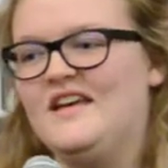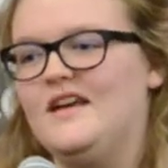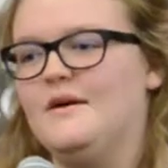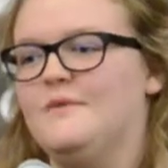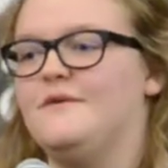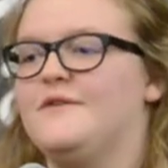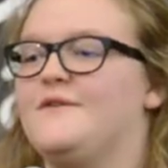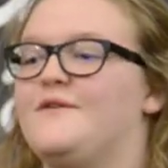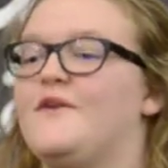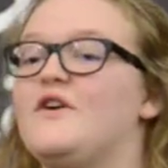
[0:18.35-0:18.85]
It
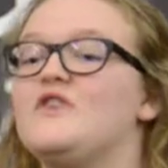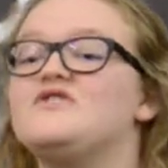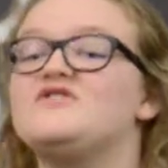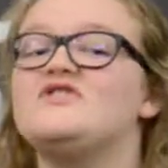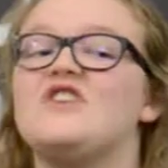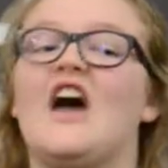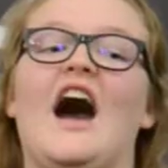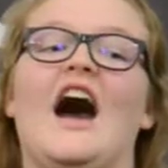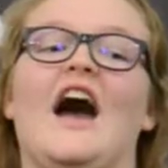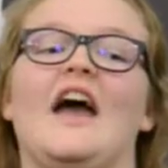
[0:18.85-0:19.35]
was the
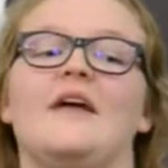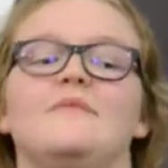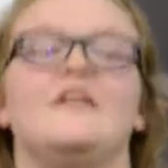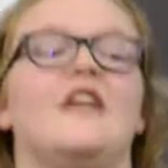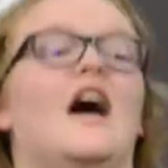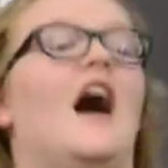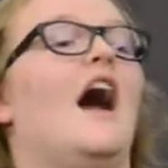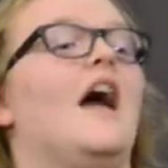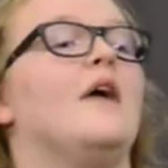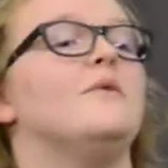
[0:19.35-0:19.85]
first time
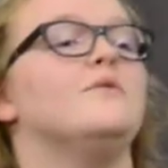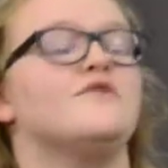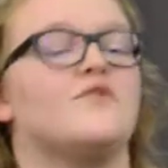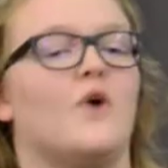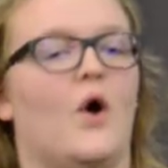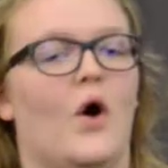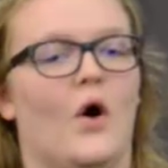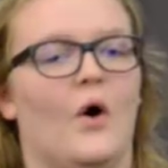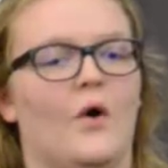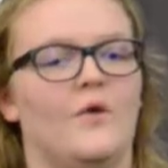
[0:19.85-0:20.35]
that I was
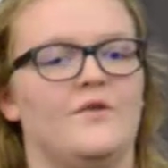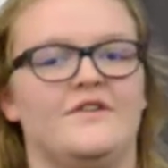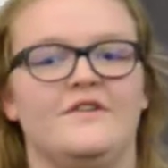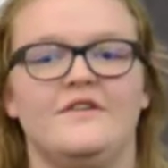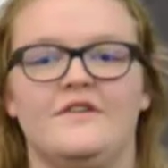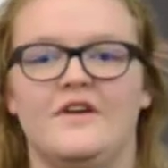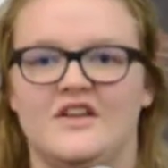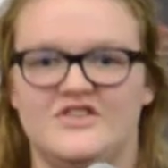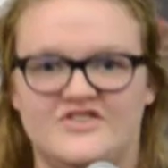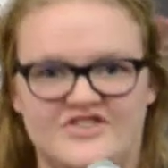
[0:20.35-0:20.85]
called
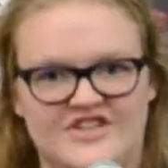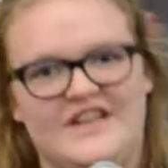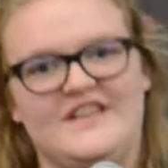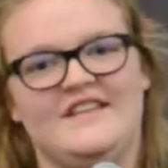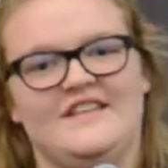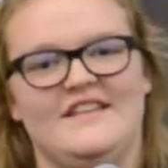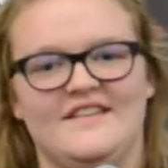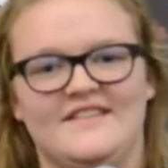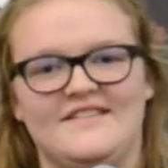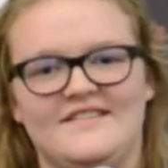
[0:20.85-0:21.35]
a
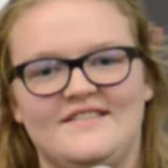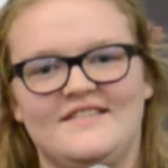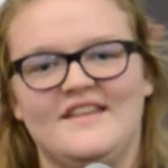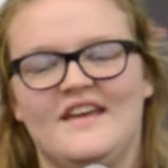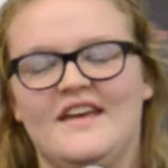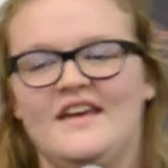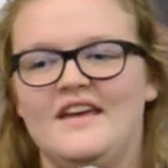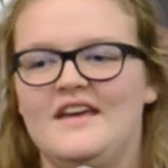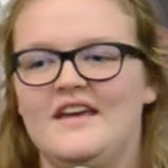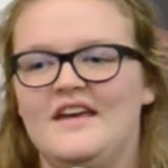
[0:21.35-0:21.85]
genius.
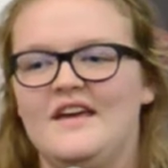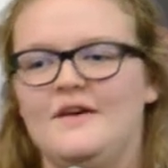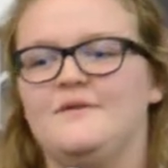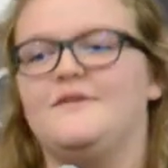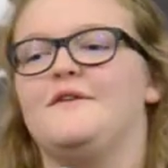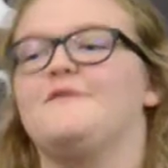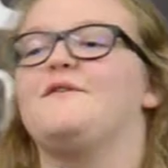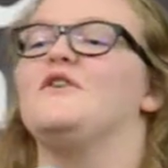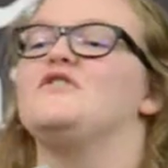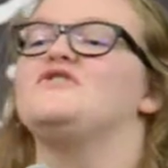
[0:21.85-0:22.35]
It was
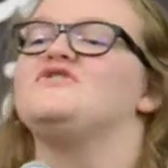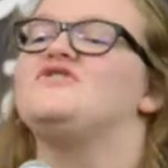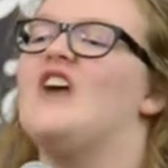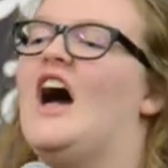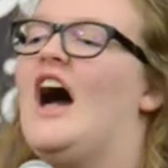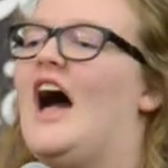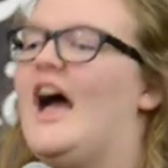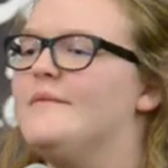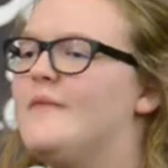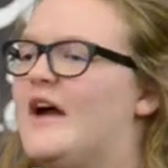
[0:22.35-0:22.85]
the first
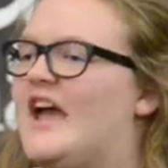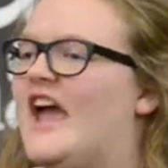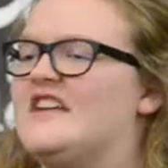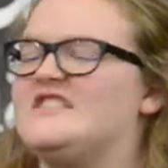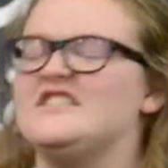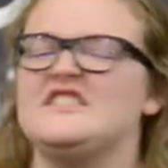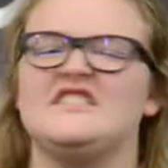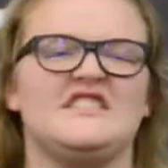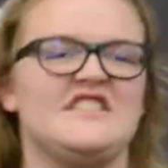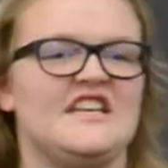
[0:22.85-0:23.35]
time I had
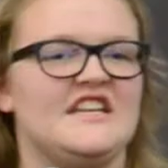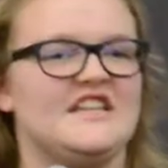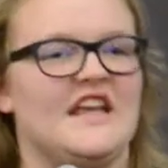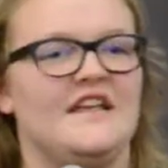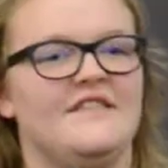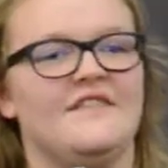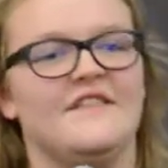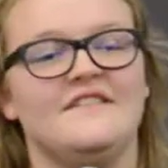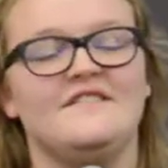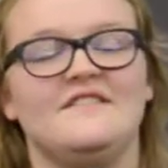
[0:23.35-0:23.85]
to sit
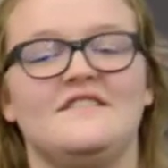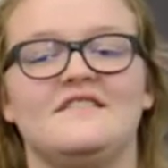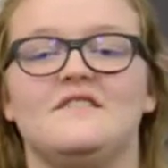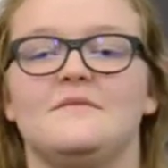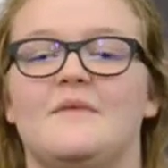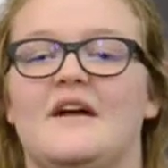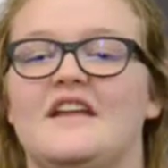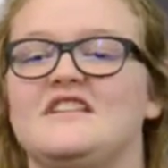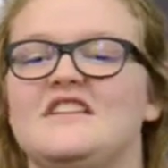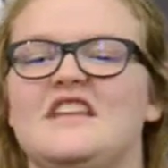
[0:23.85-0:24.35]
and listen to
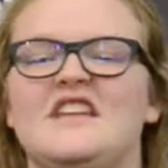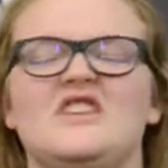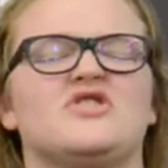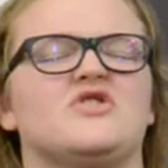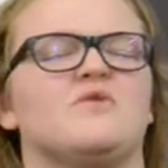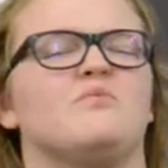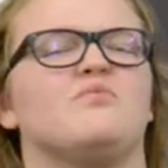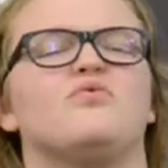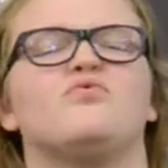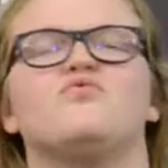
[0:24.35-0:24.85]
my
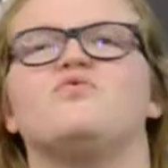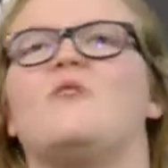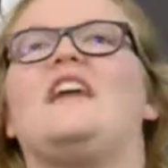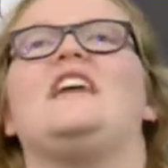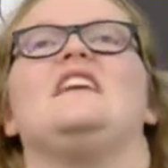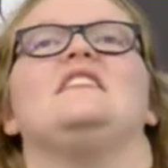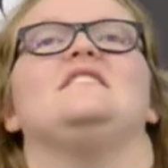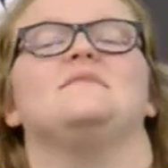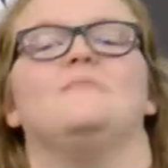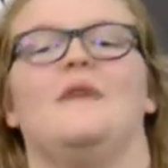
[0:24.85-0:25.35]
teacher
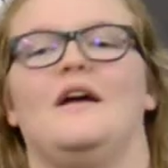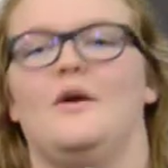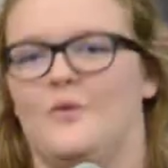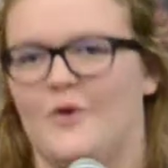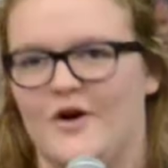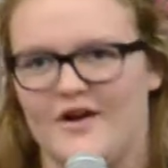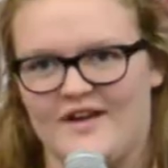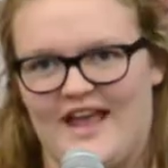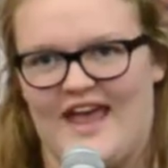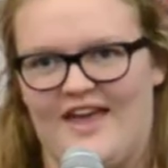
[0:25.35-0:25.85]
praise my
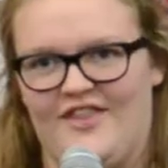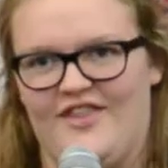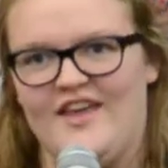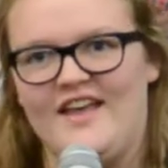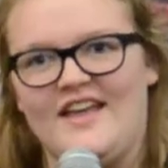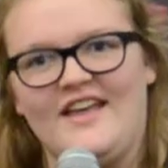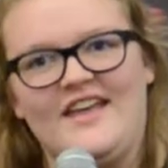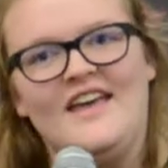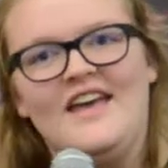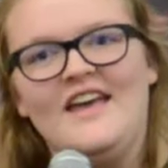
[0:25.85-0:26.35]
work
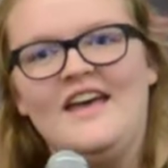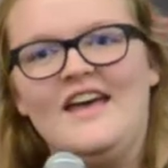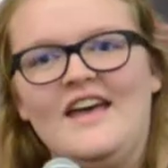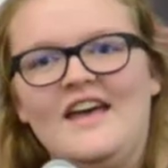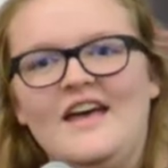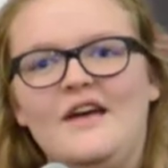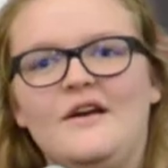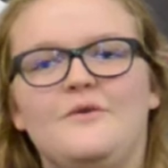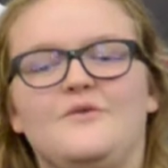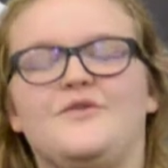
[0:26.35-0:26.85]
ethic.
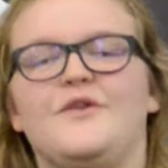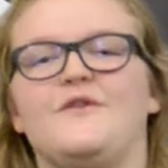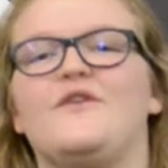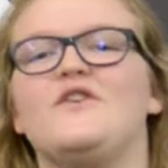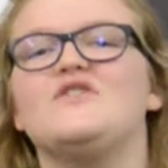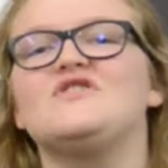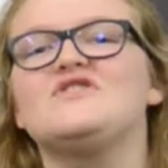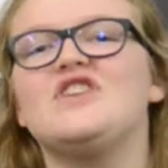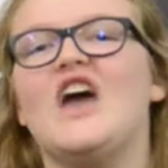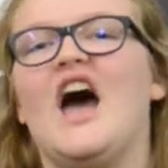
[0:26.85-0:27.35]
It was the
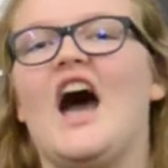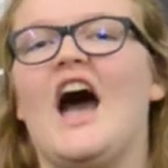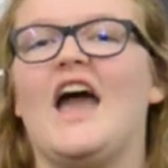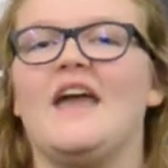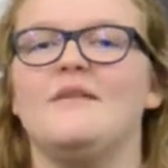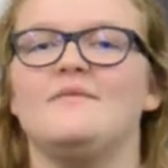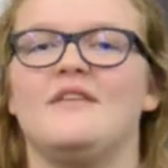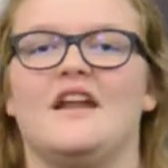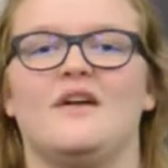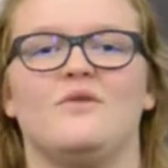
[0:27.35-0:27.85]
first
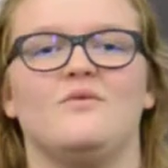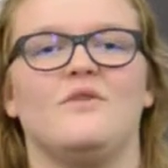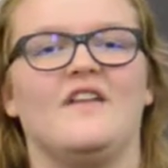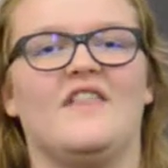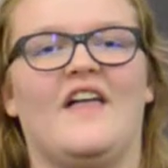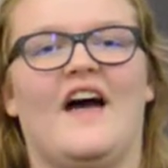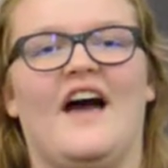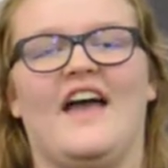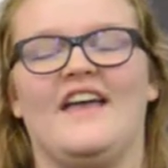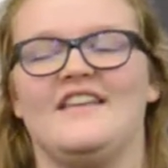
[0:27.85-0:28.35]
time that I
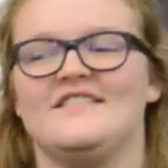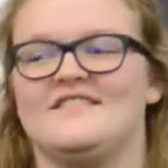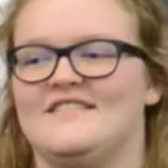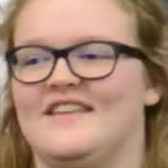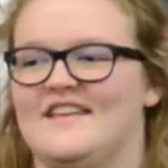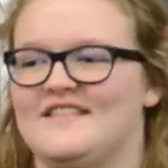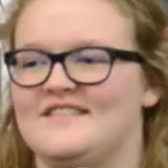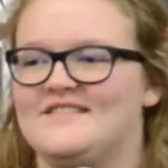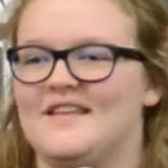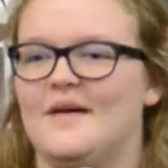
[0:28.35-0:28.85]
realized
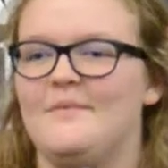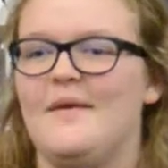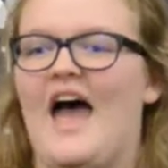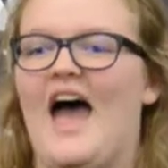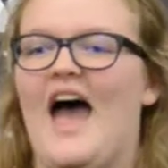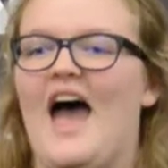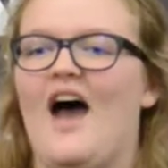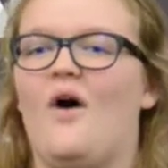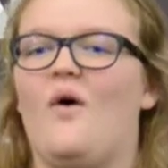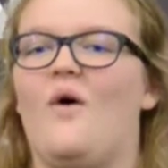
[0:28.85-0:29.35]
that somehow